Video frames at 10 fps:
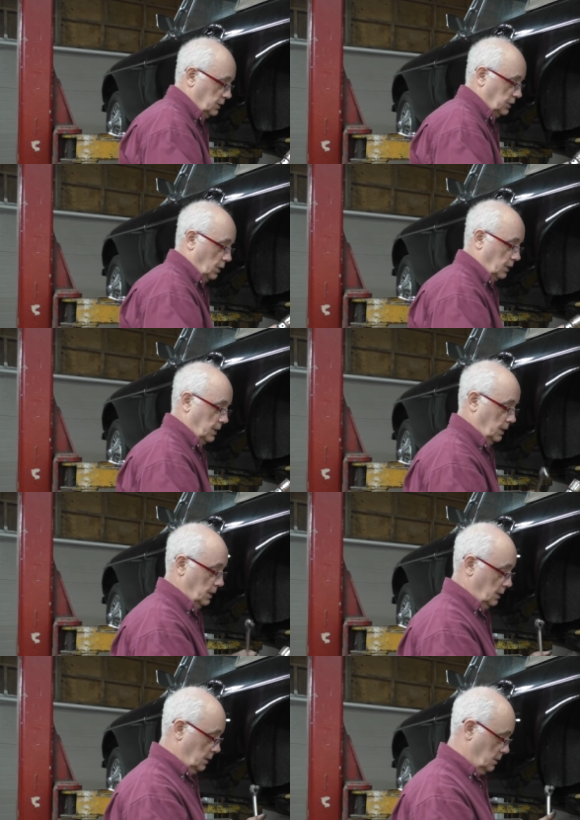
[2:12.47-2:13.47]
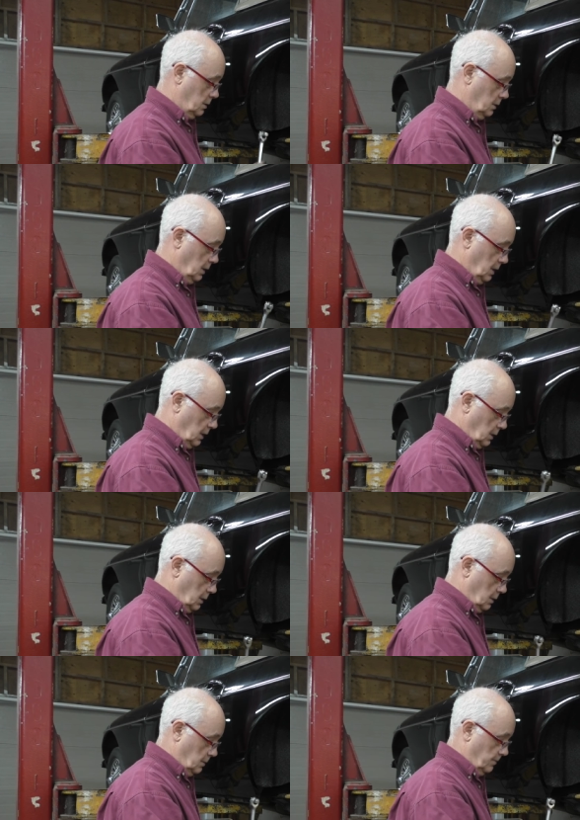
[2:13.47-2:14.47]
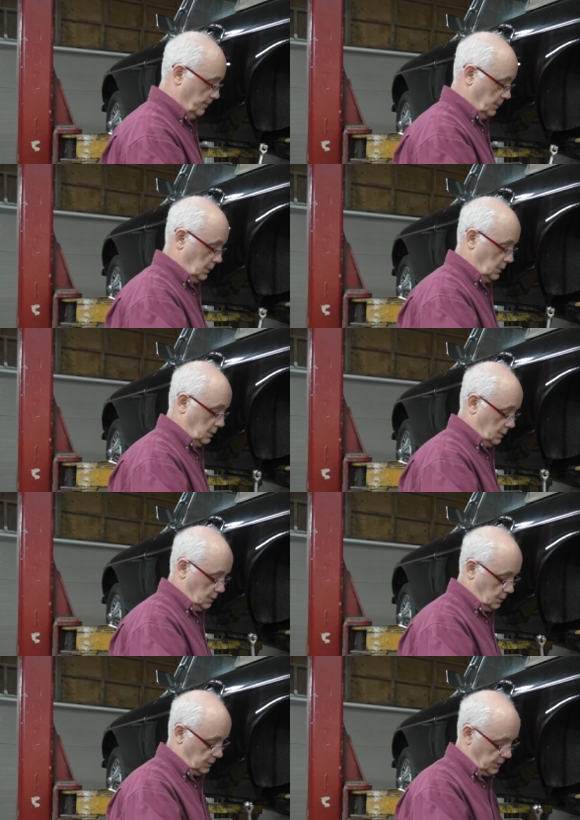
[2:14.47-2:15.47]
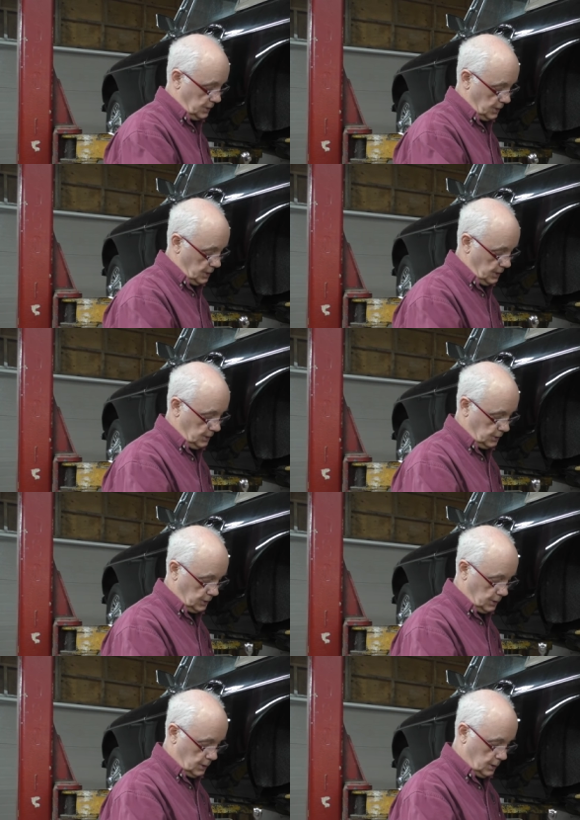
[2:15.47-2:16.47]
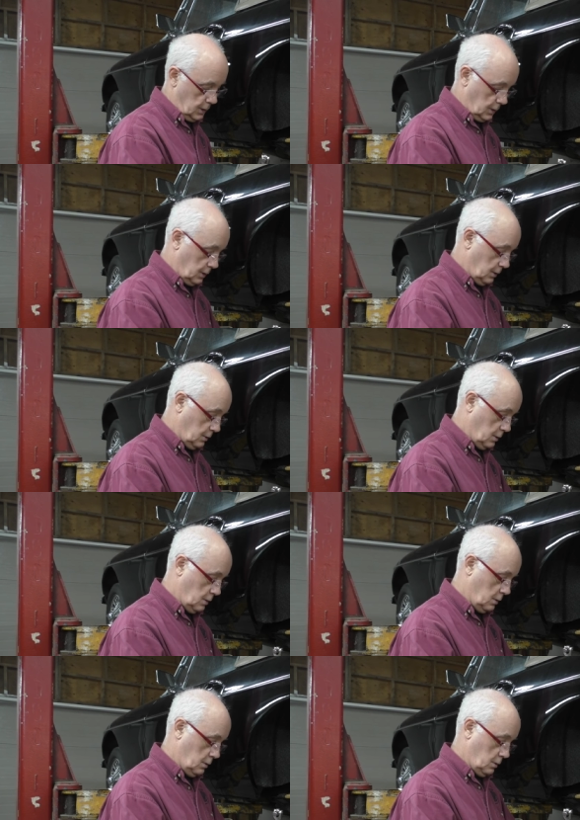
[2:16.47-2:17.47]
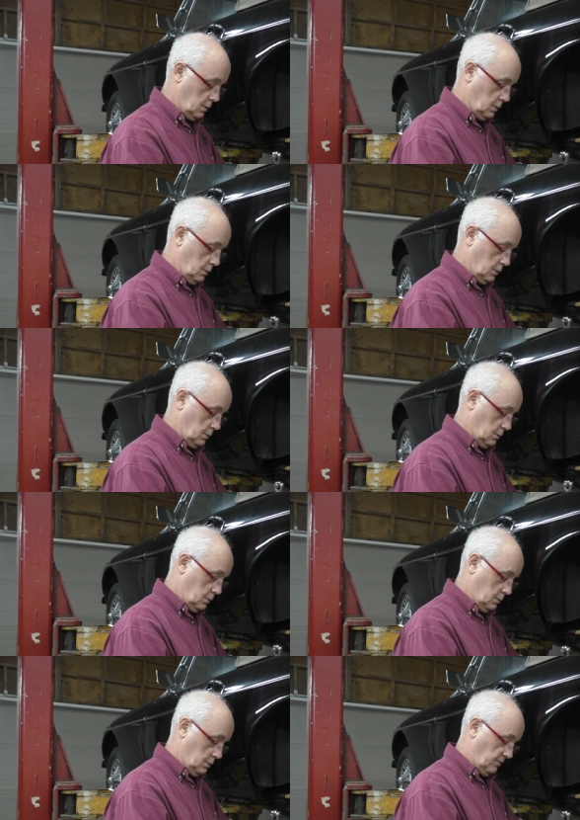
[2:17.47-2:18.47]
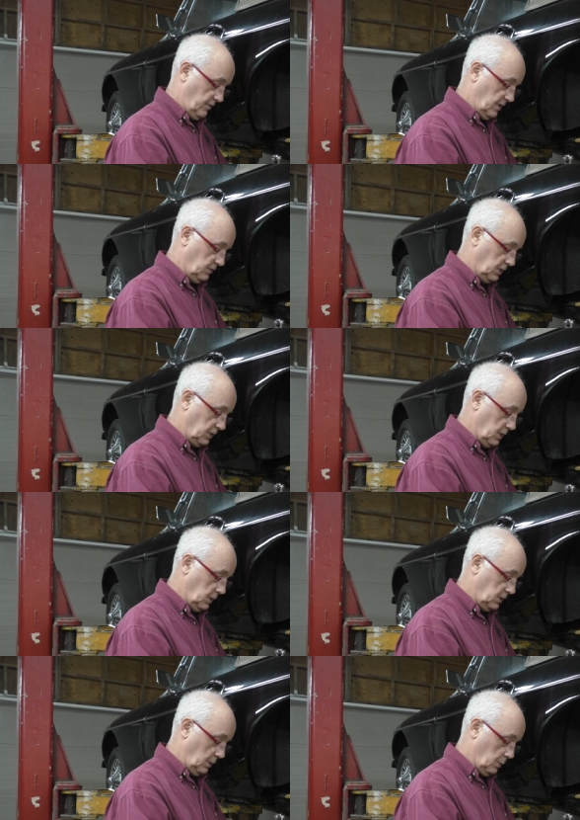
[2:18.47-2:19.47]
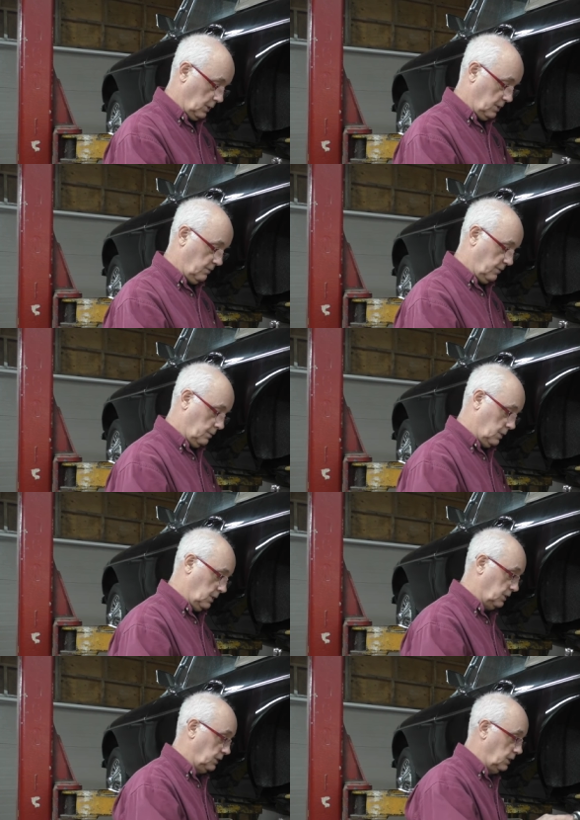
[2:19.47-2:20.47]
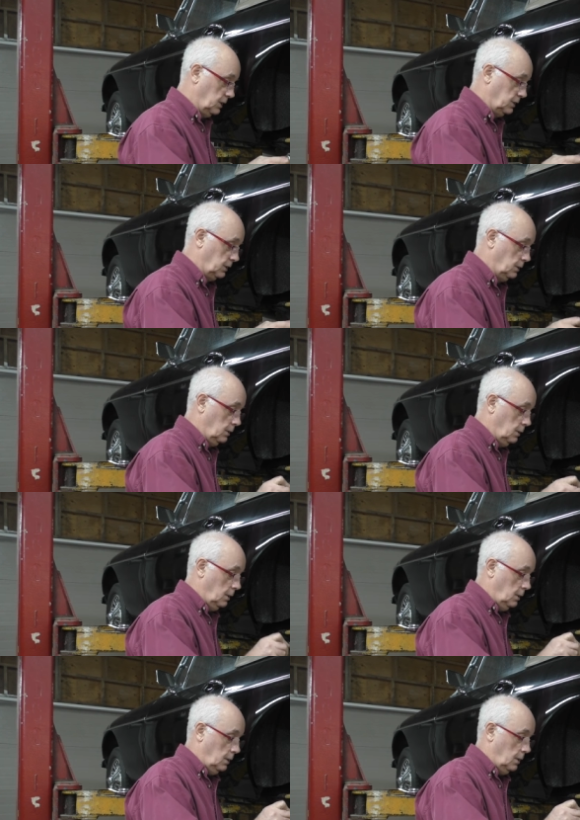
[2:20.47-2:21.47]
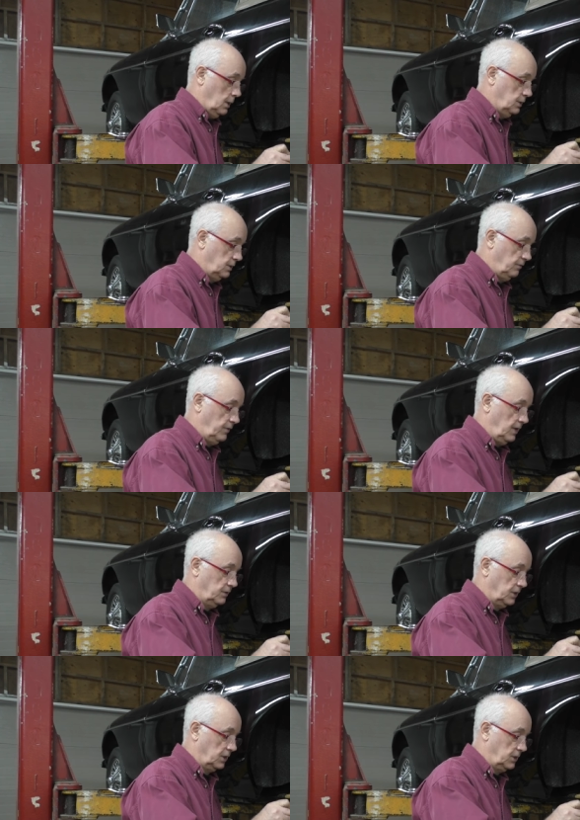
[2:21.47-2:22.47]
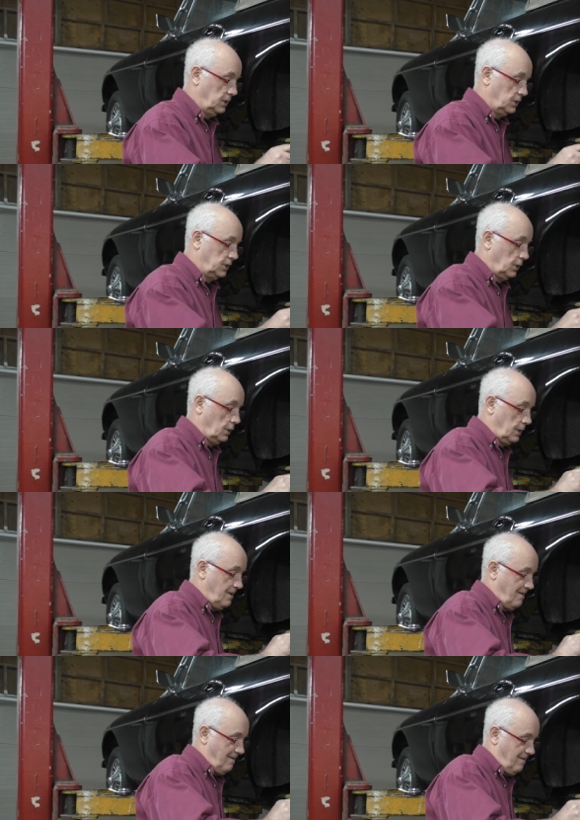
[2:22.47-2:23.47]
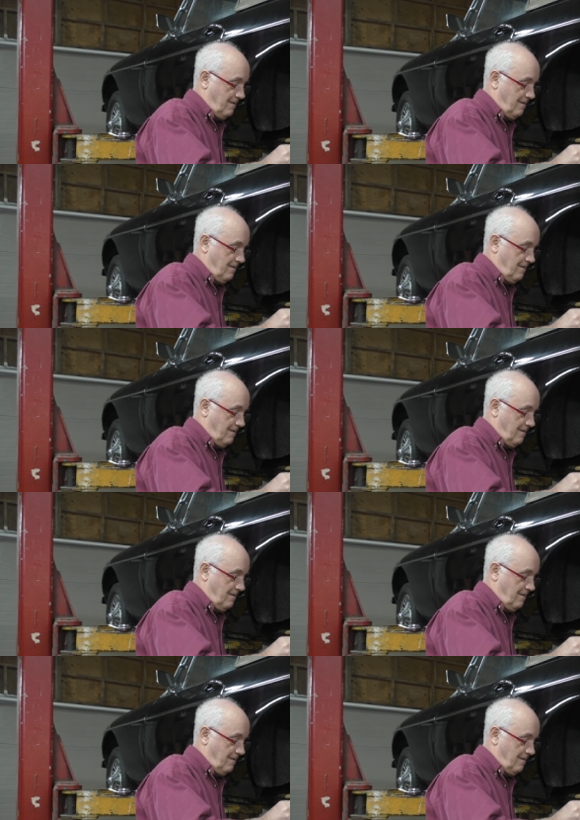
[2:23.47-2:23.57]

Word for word: socket in. Uh, this is an inch and uh, 5 16ths I believe. Yes it is. Inch and 5 16 socket.